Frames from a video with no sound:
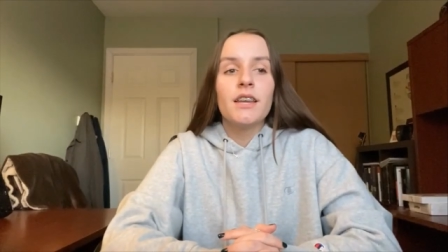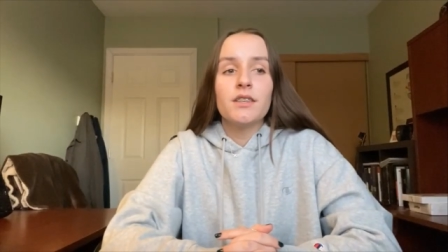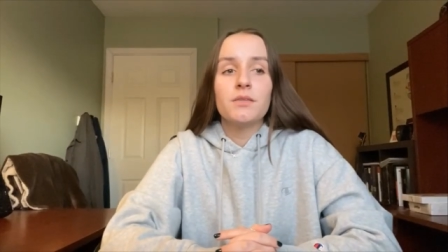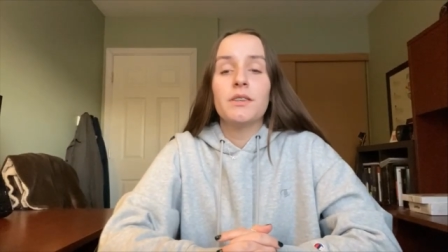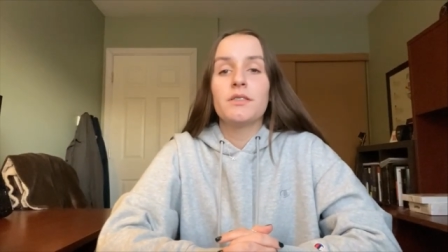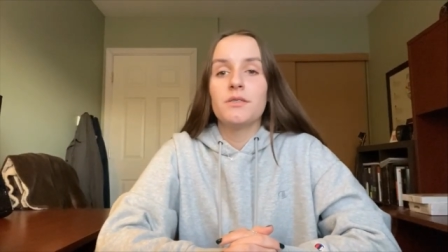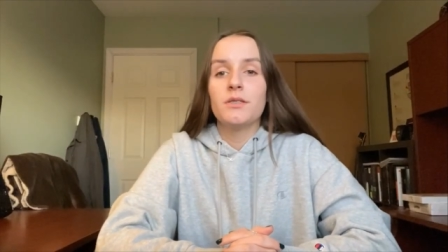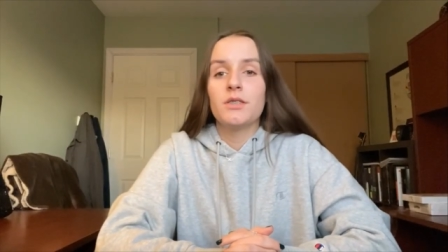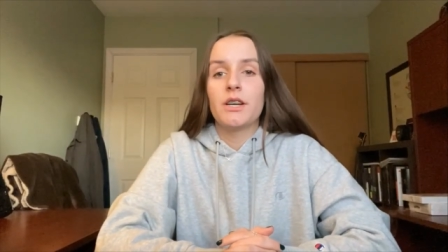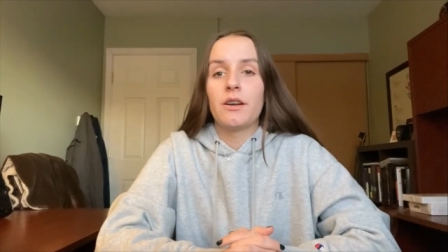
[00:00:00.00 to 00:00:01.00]
This week's
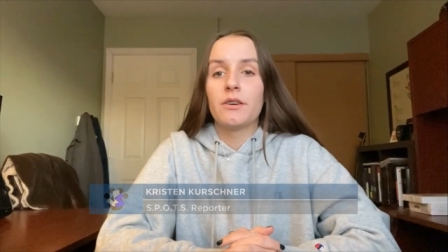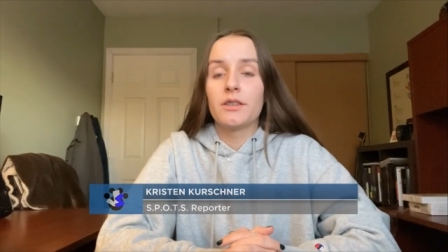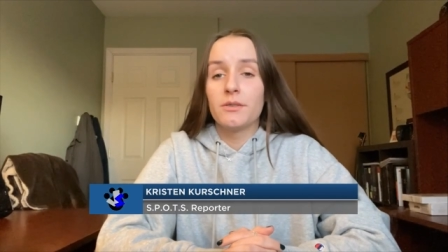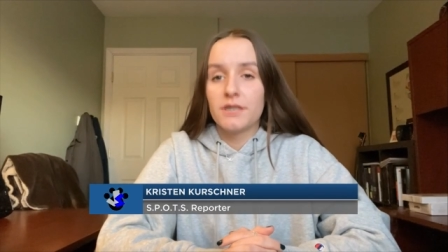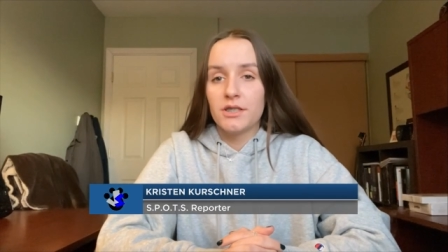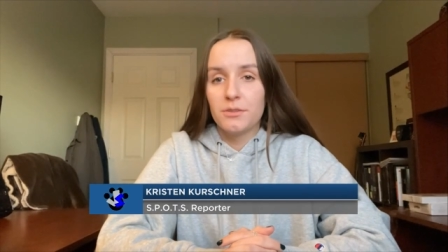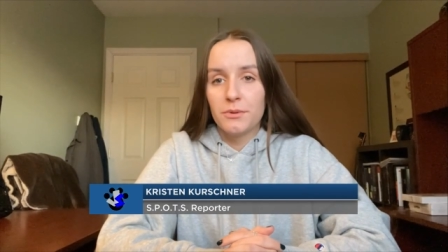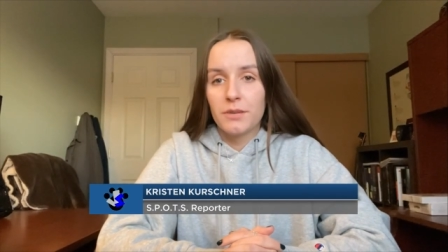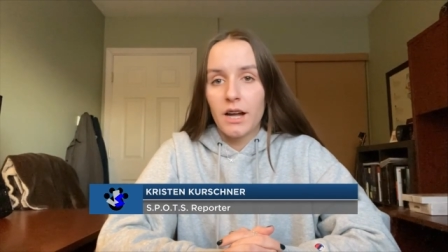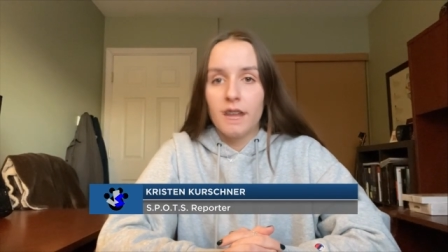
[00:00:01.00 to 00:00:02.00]
student shout out goes to Juma
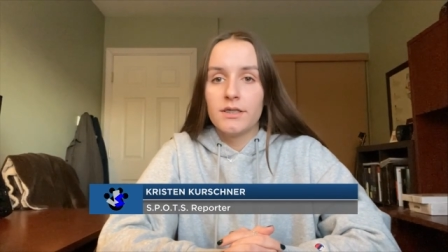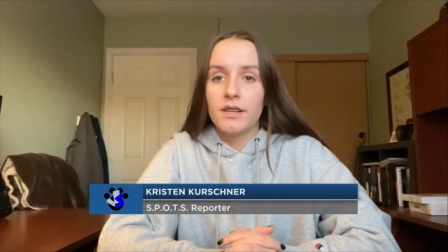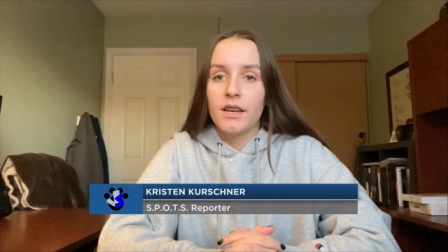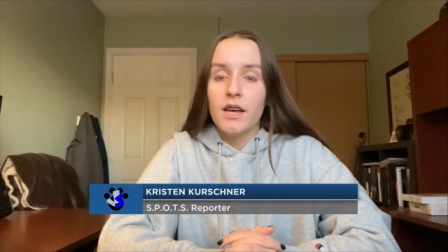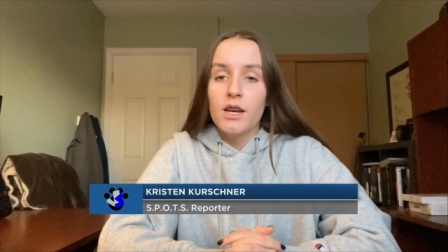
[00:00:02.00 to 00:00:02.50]
Waganda.